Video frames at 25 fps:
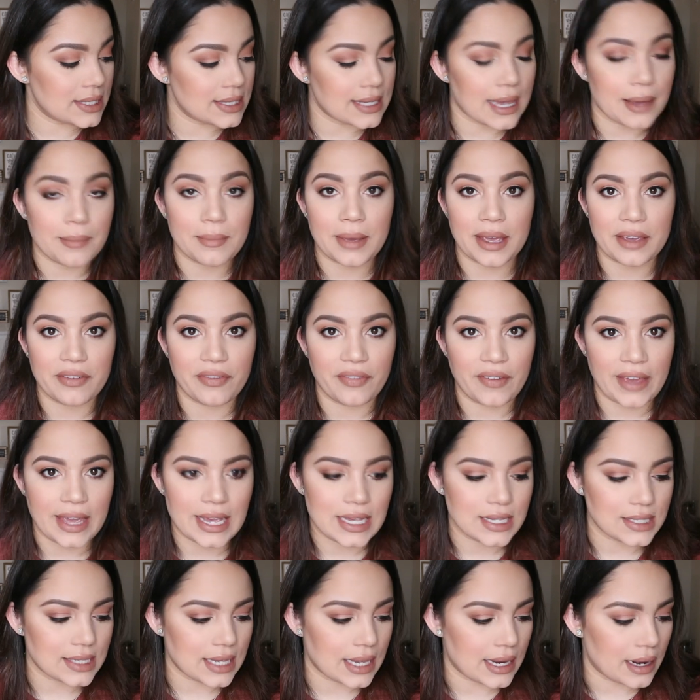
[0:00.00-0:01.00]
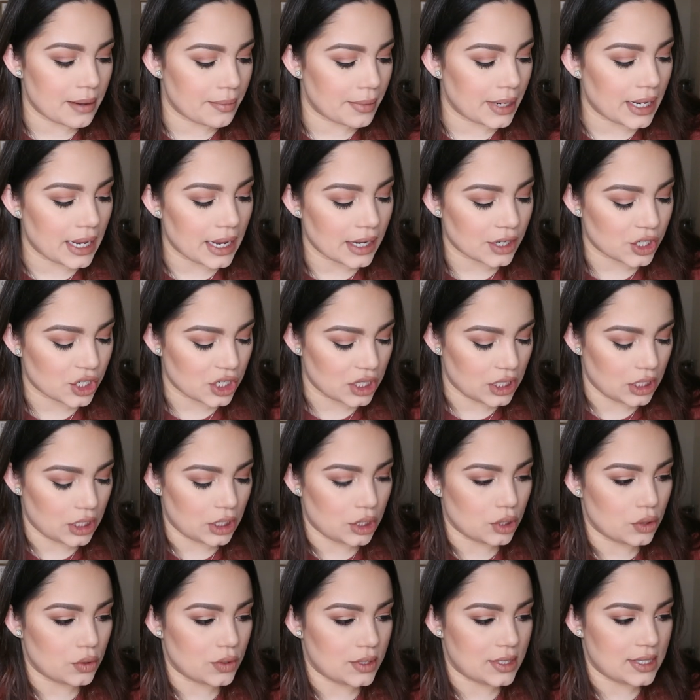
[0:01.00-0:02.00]
set my face and I'm going to actually
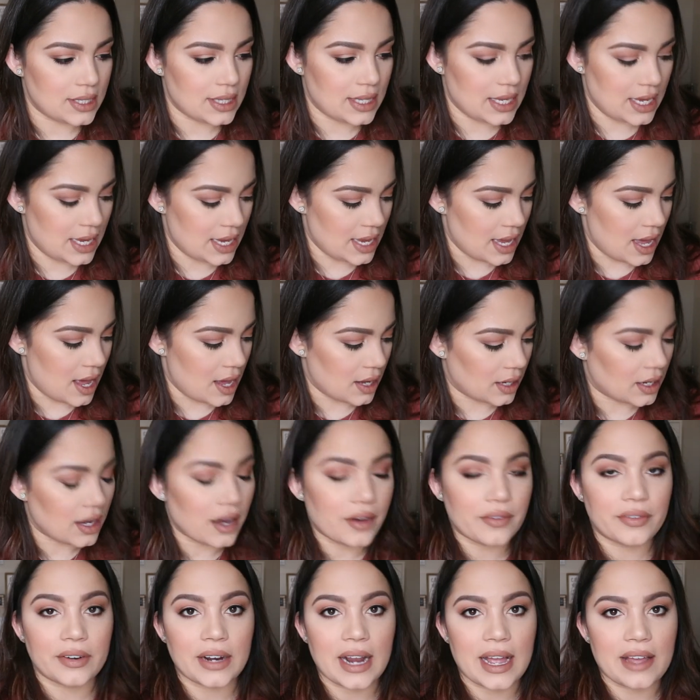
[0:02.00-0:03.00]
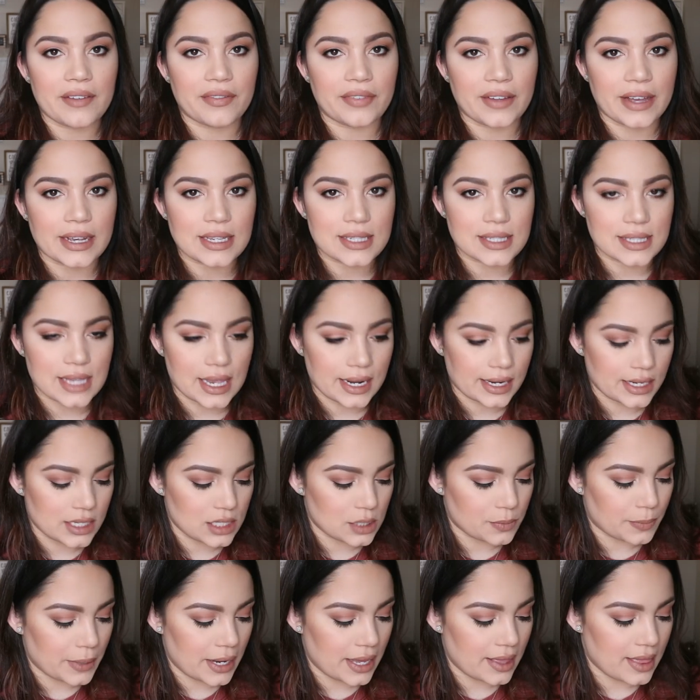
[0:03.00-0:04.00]
use the Cover FX setting
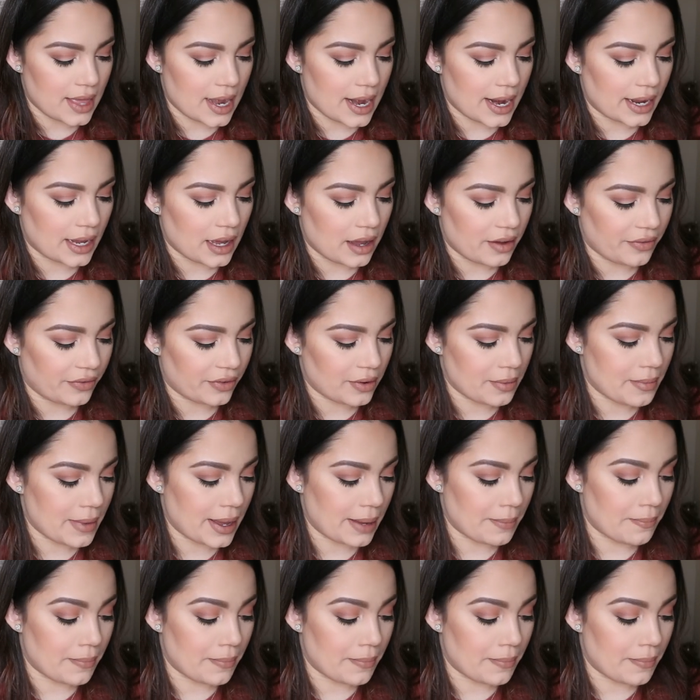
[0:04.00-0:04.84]
spray that I got from my